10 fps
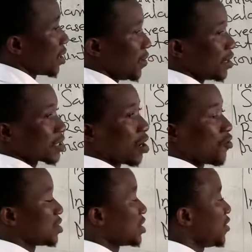Discount
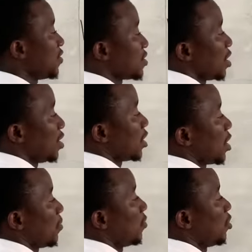received is an
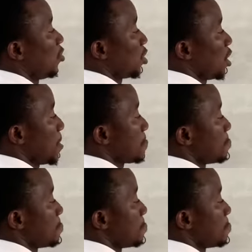income. Okay.